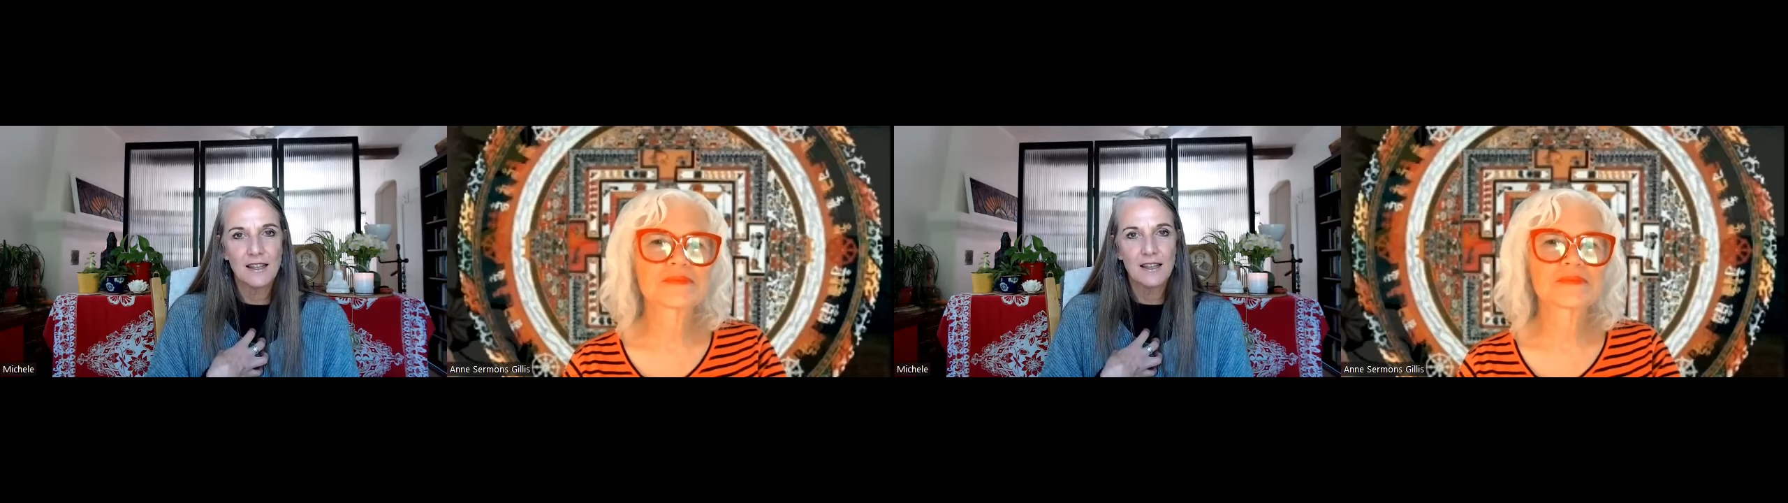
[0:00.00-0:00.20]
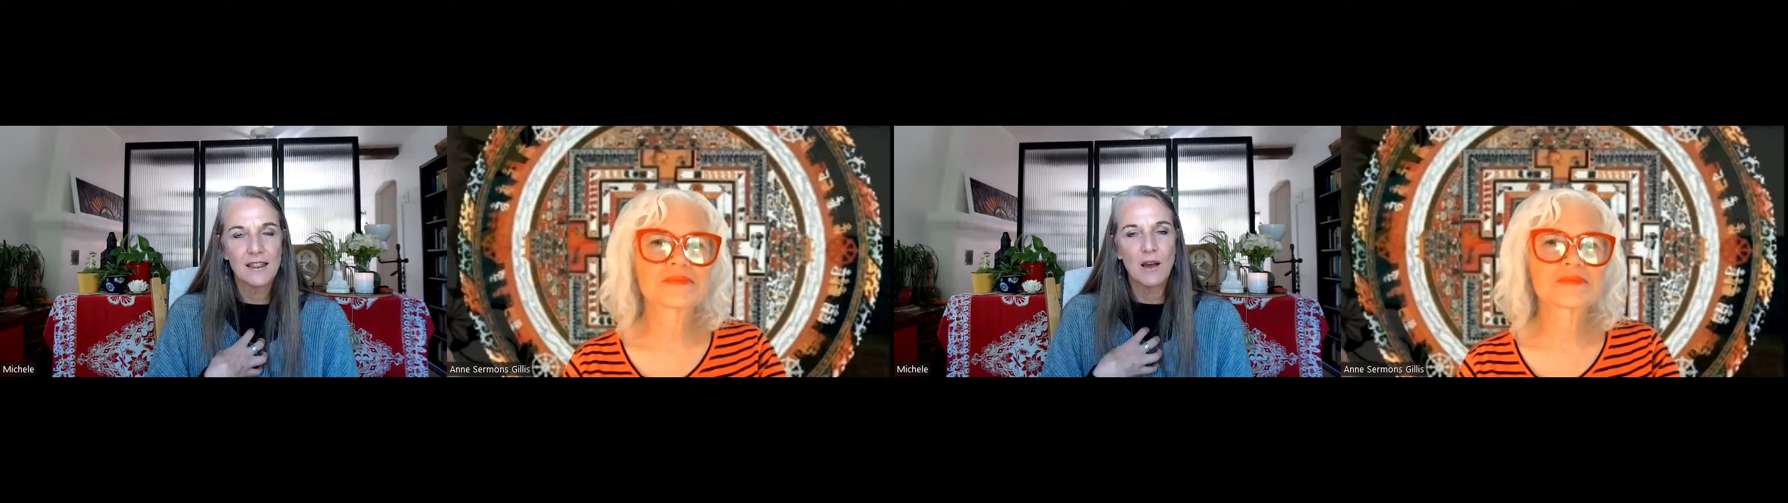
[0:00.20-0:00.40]

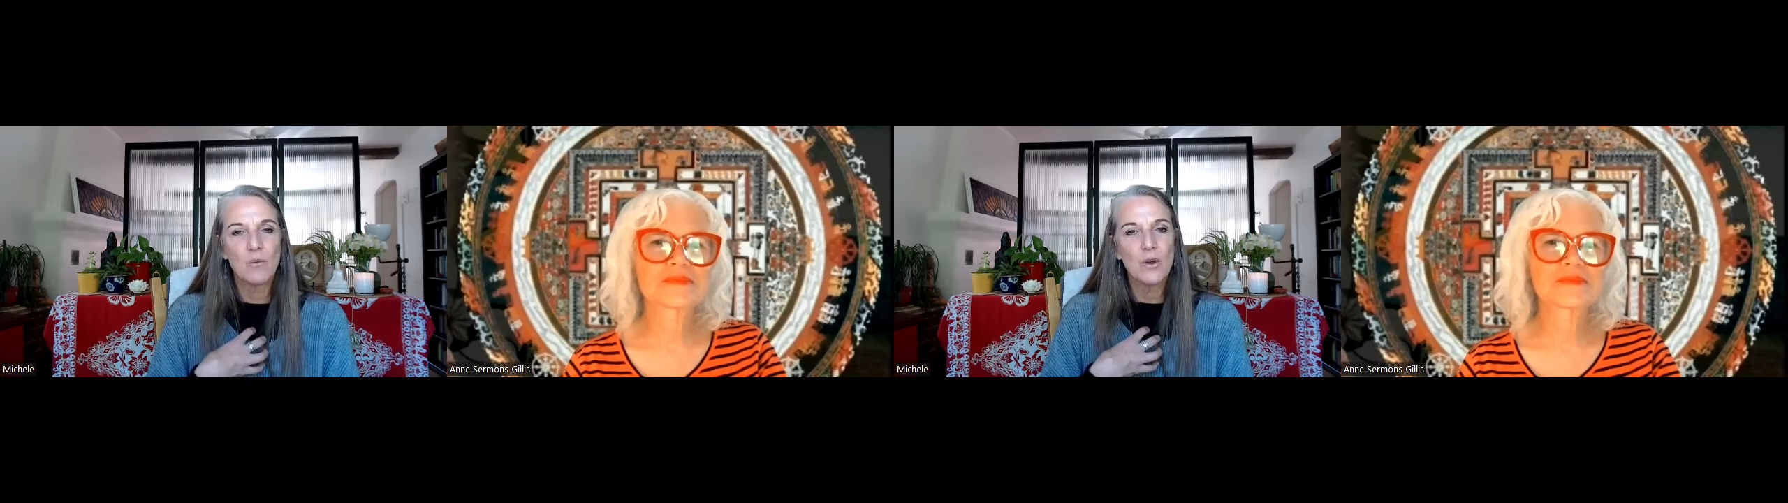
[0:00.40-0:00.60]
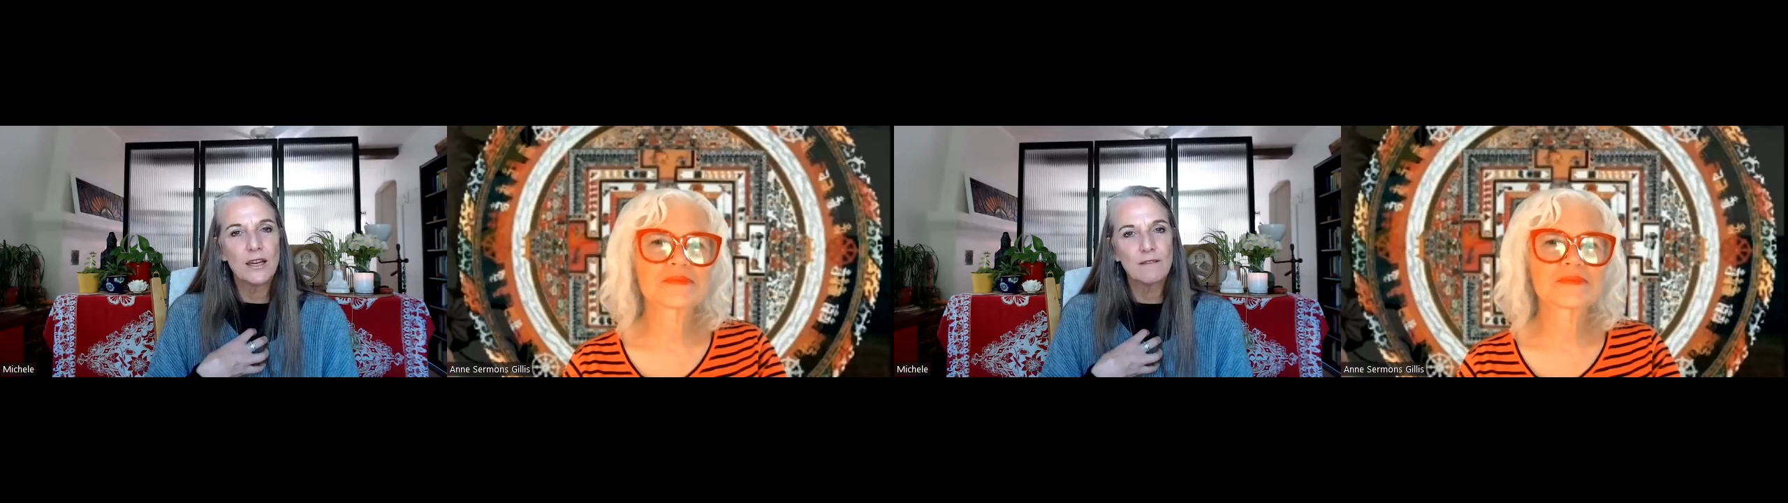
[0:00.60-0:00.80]
that
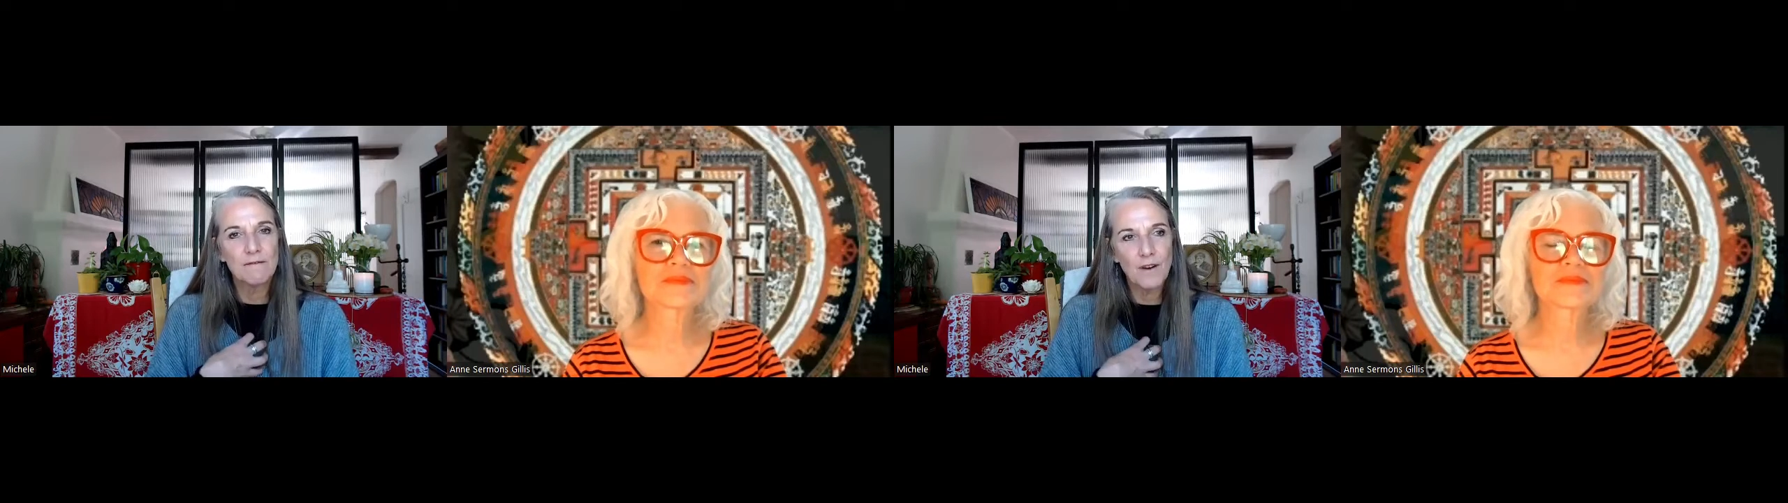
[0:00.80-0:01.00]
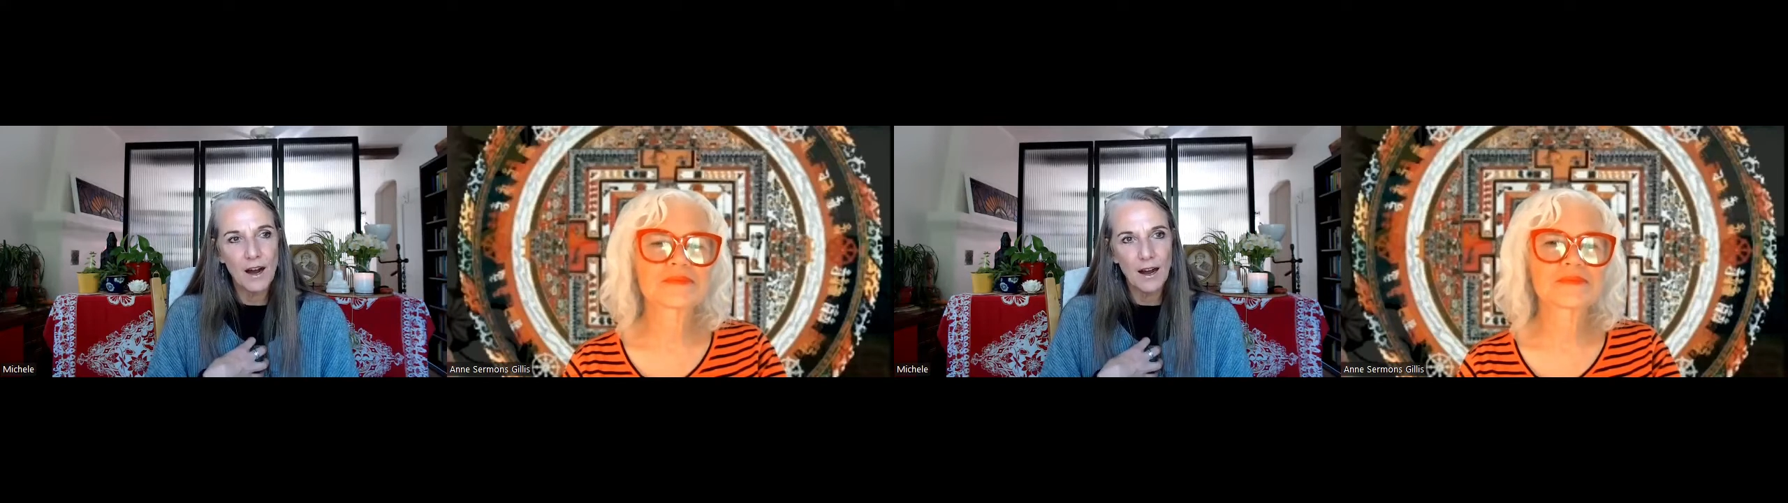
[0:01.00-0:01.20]
we can
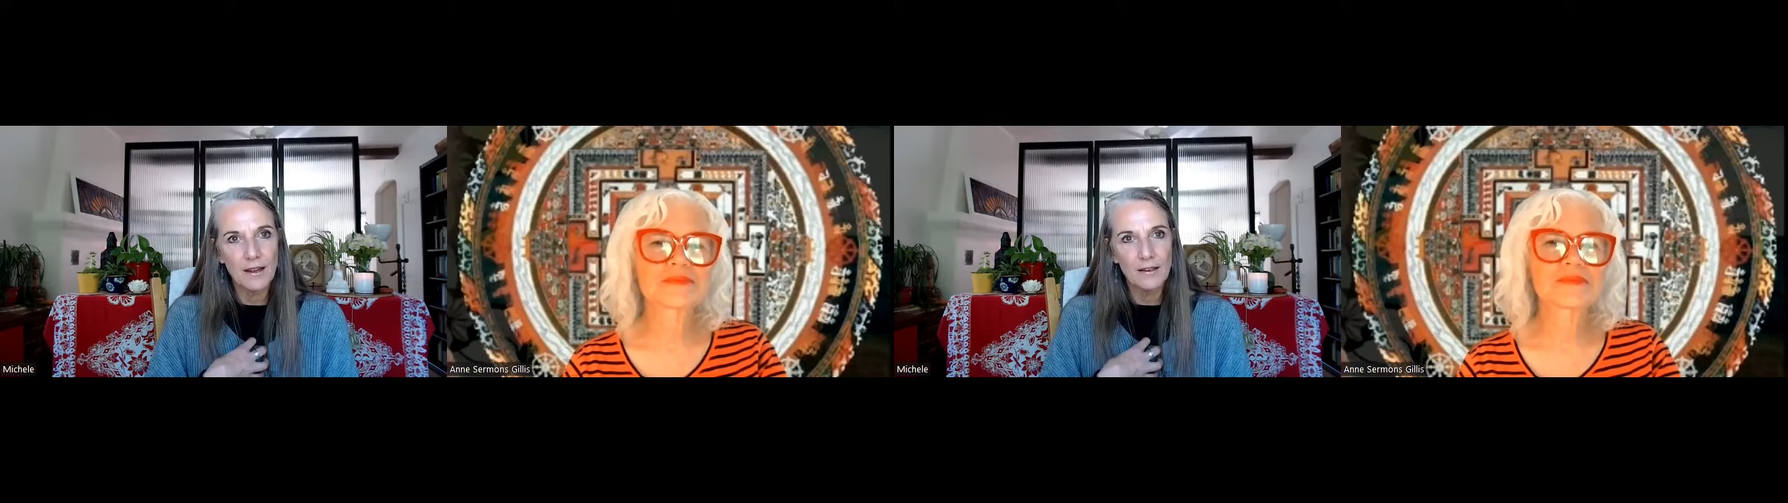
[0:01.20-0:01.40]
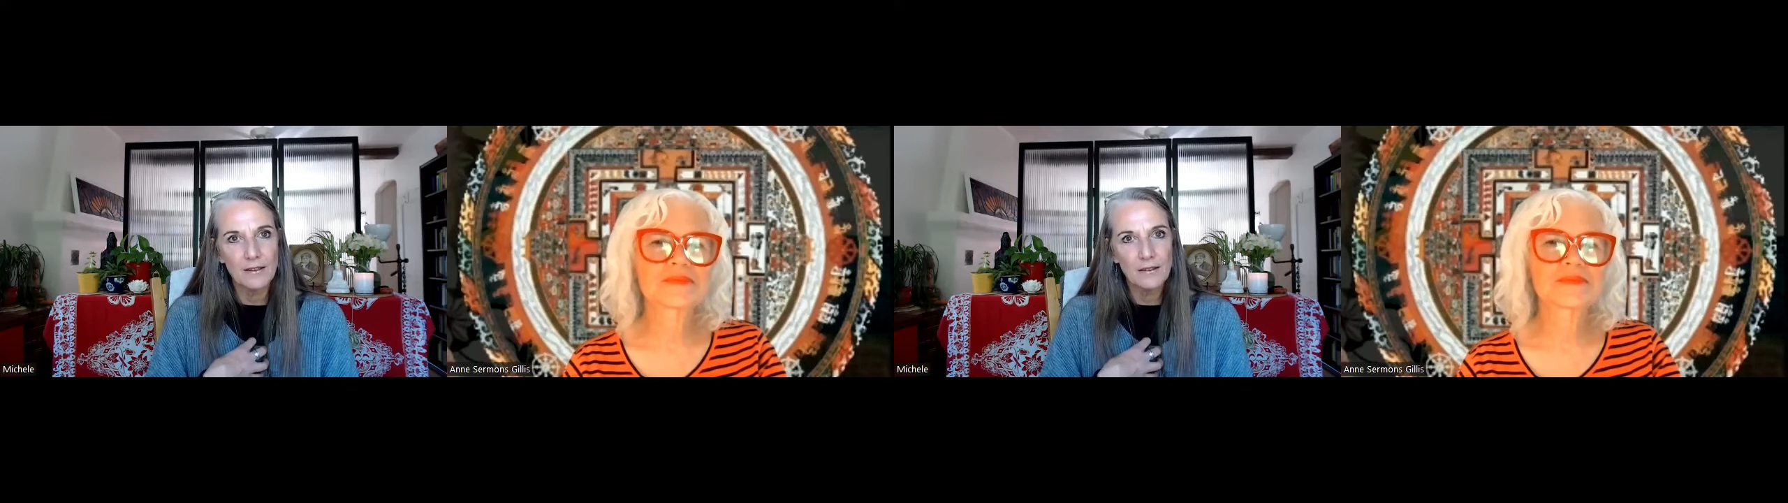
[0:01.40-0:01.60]

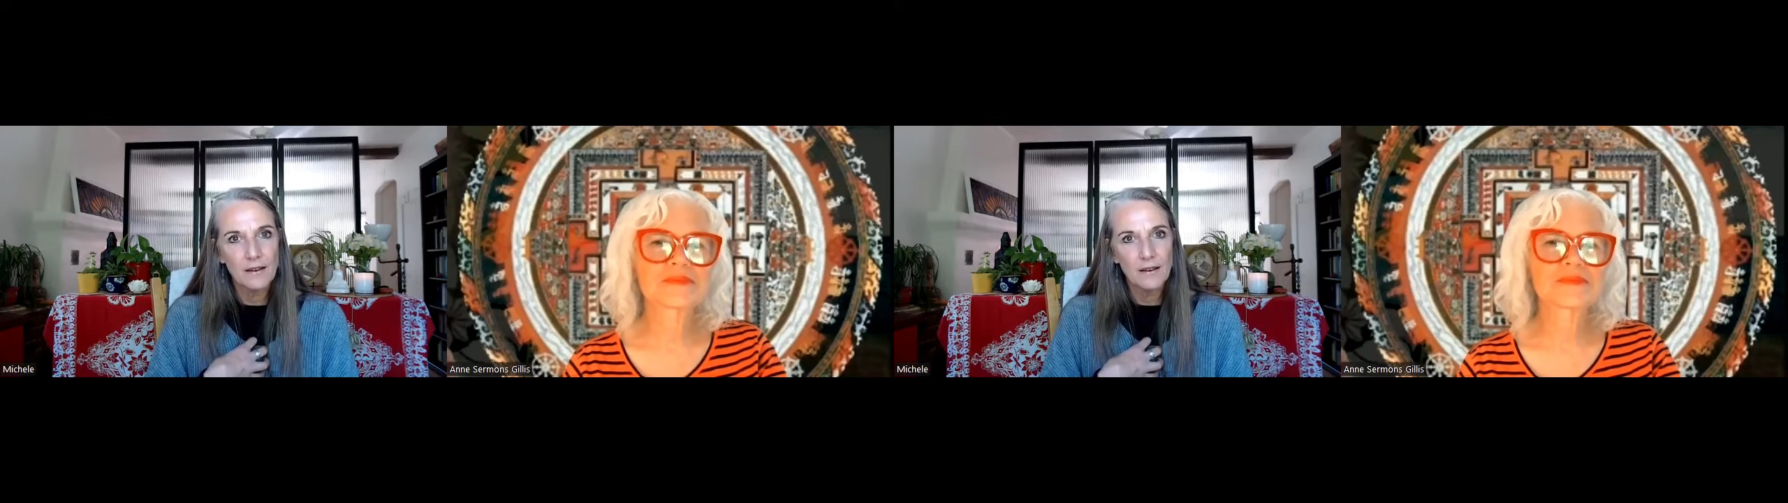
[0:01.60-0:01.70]
find,